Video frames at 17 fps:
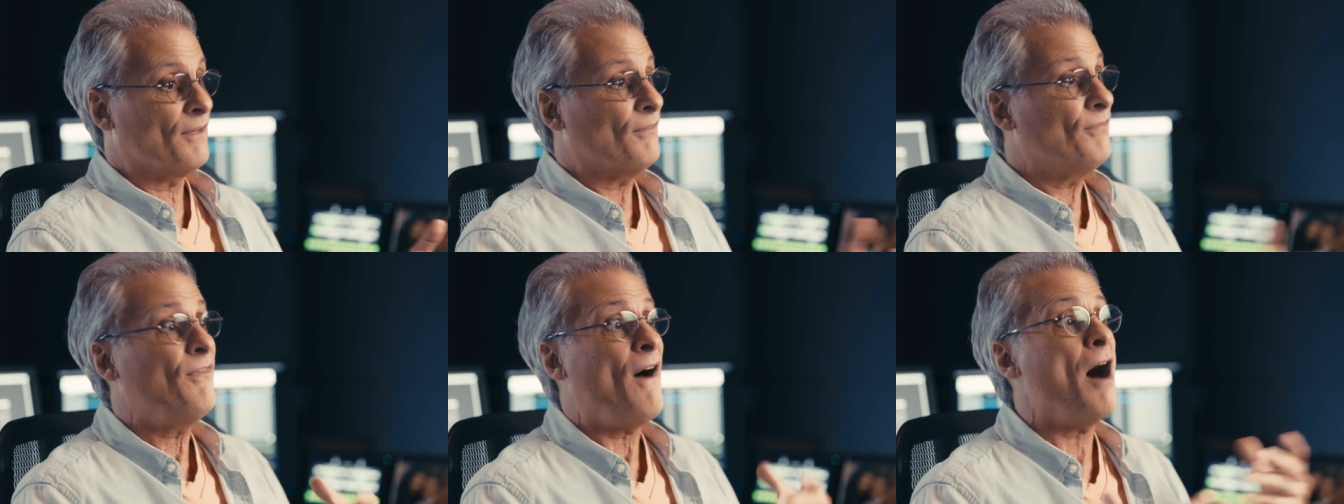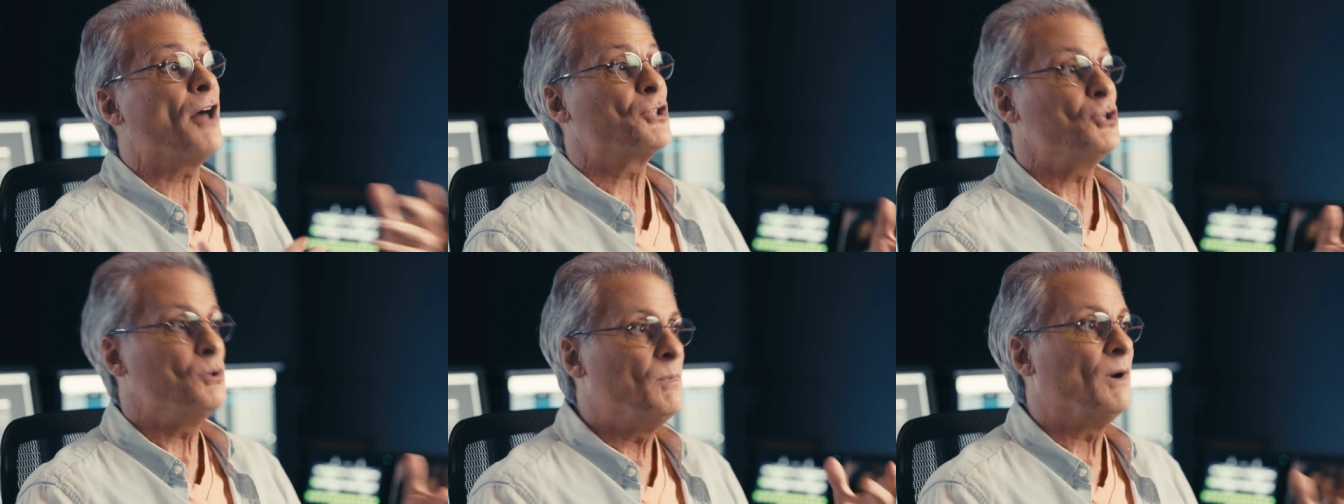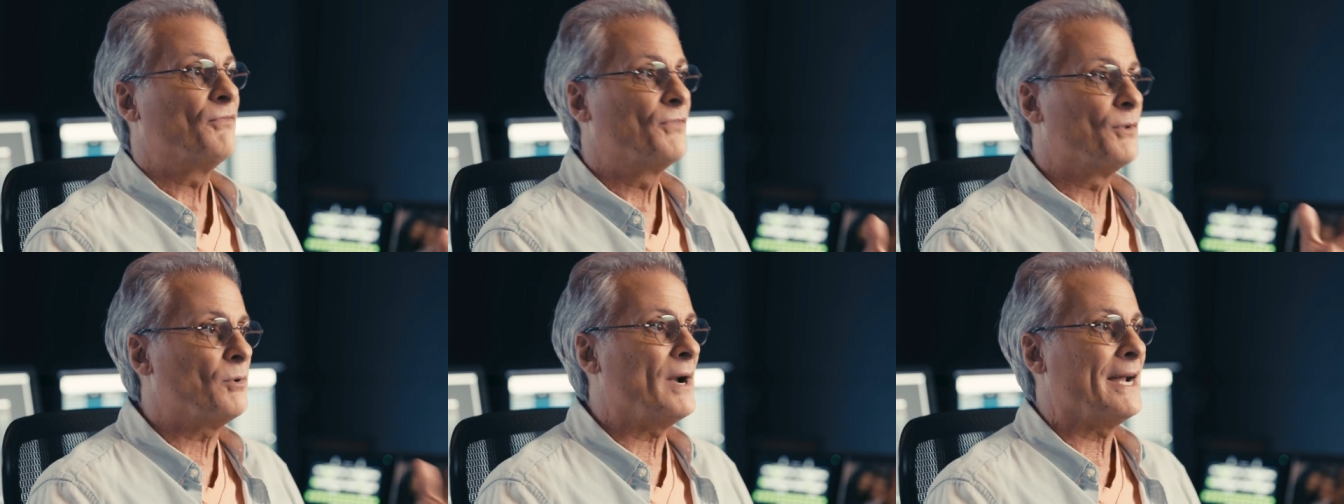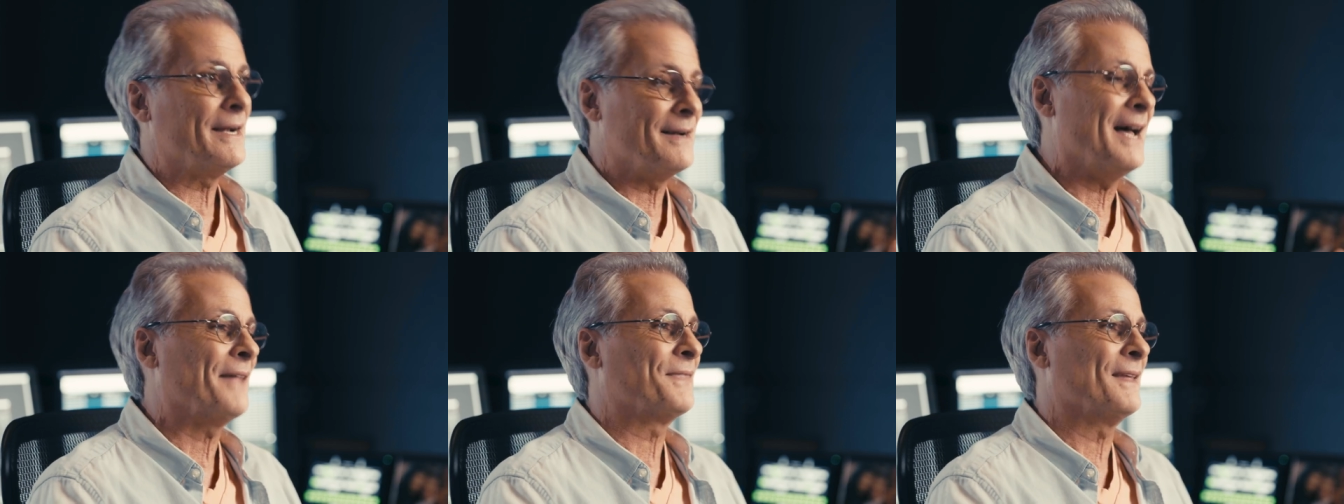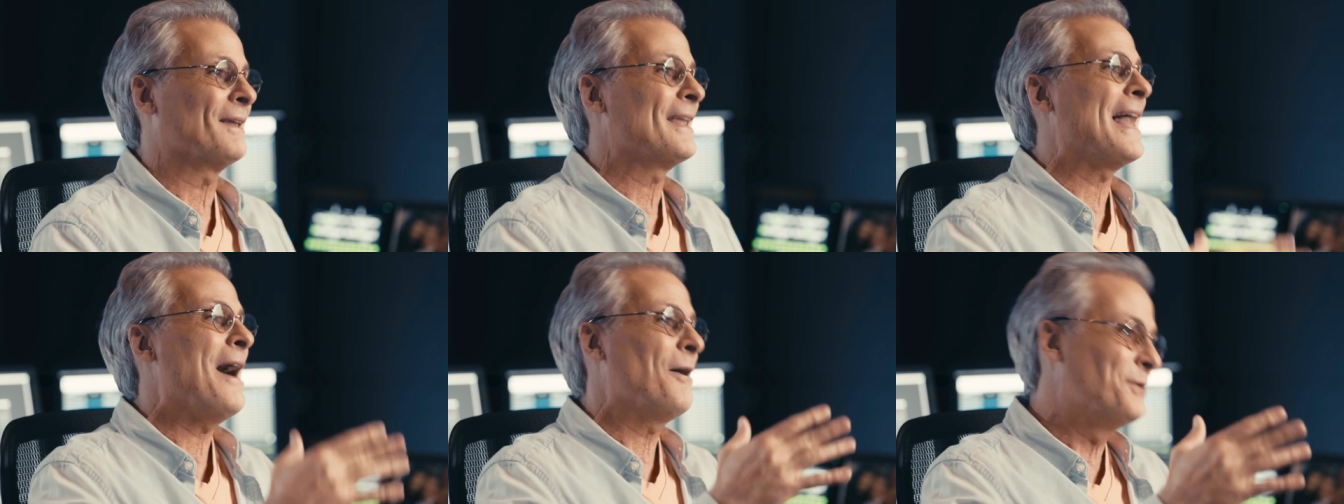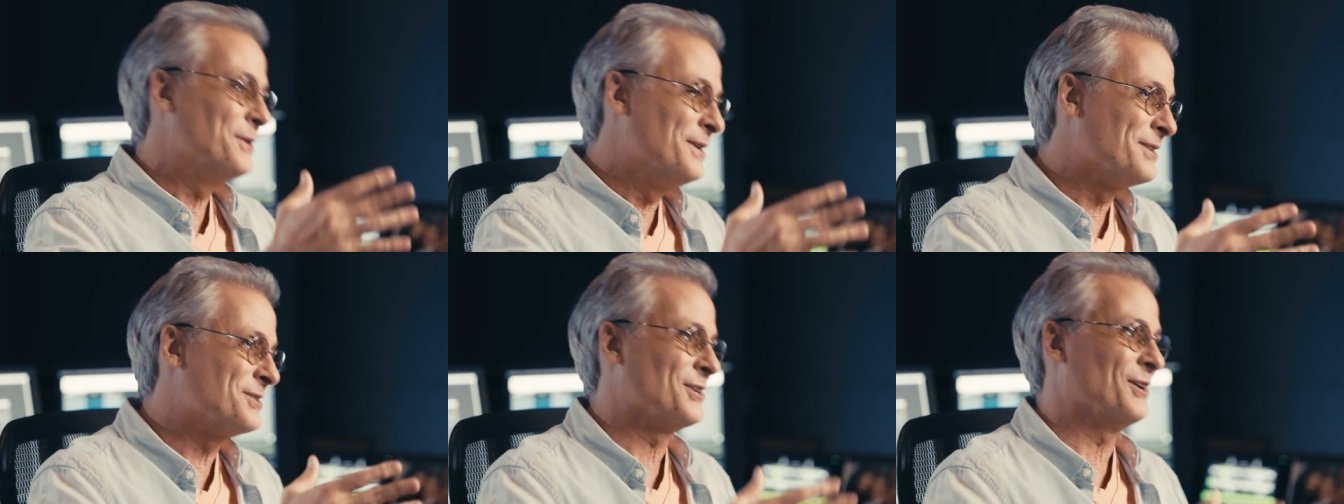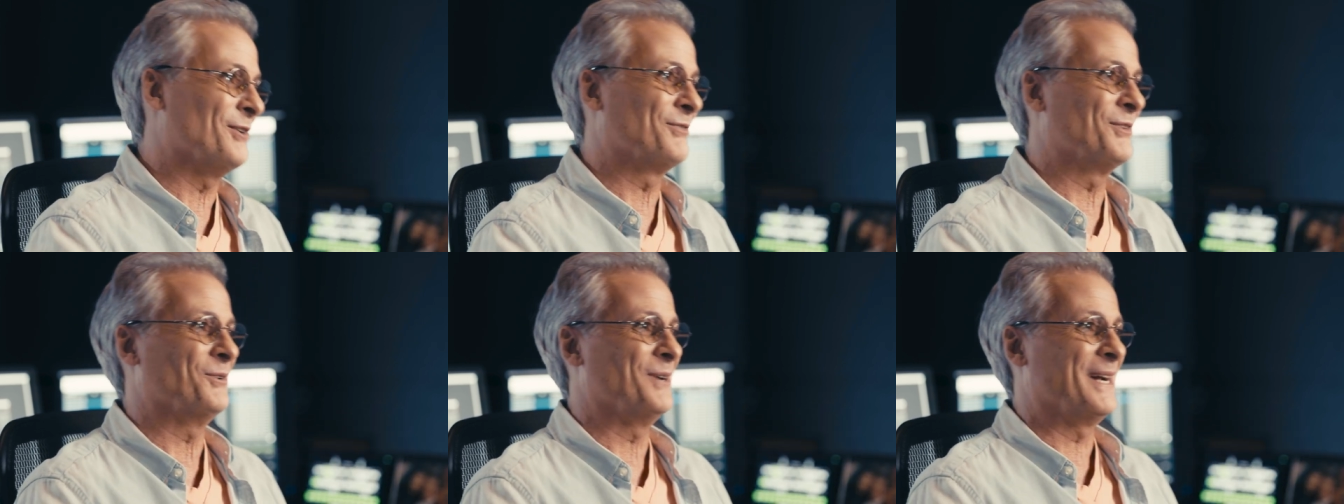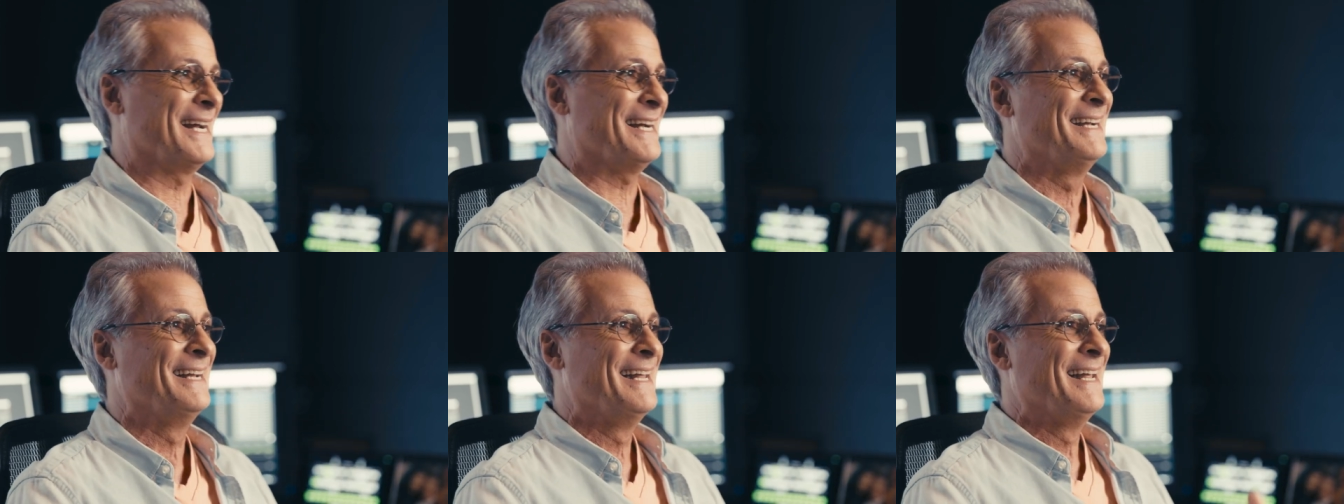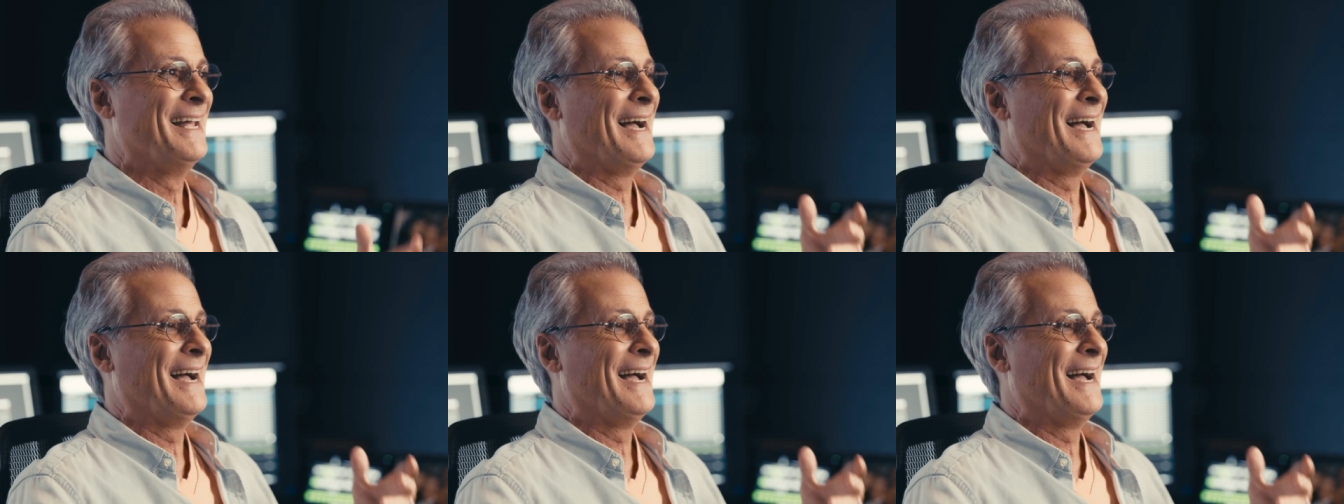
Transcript: the volume of the rain, not the loudness of the rain.